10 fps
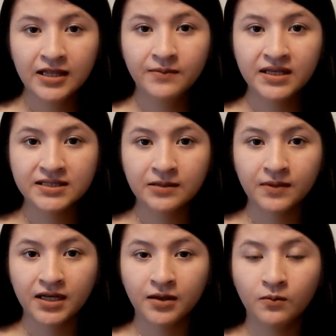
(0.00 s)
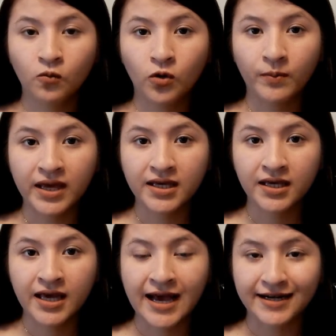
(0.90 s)
The mixing medium will make
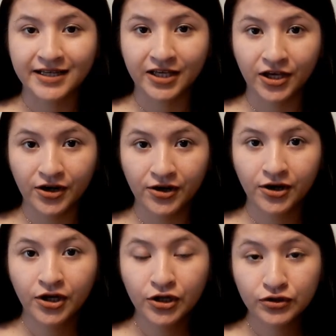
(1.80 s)
it adhere